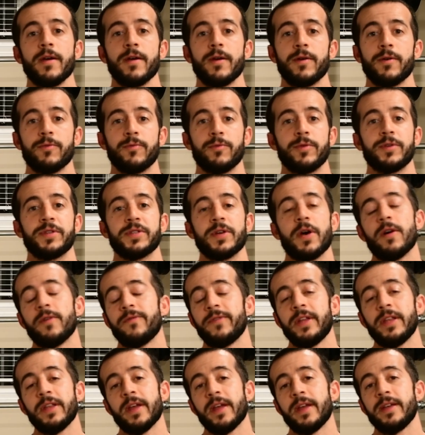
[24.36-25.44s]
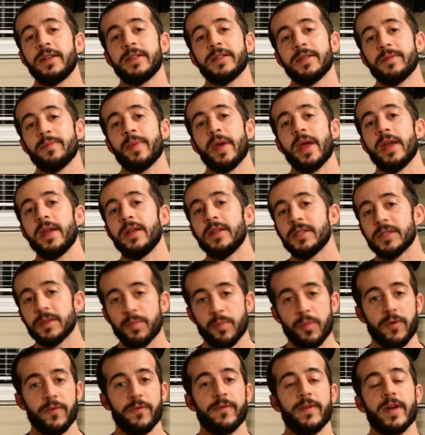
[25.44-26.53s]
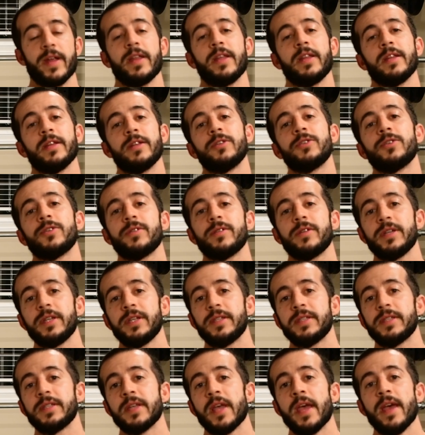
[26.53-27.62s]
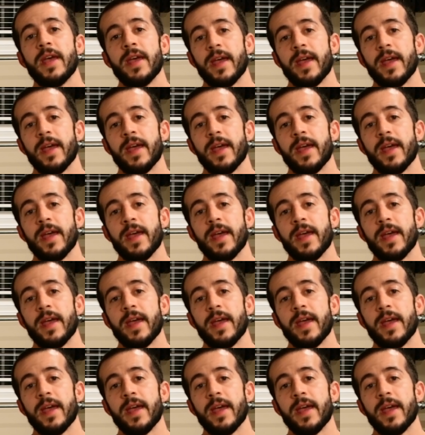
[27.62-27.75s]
resolving aches and pains, preventing injuries,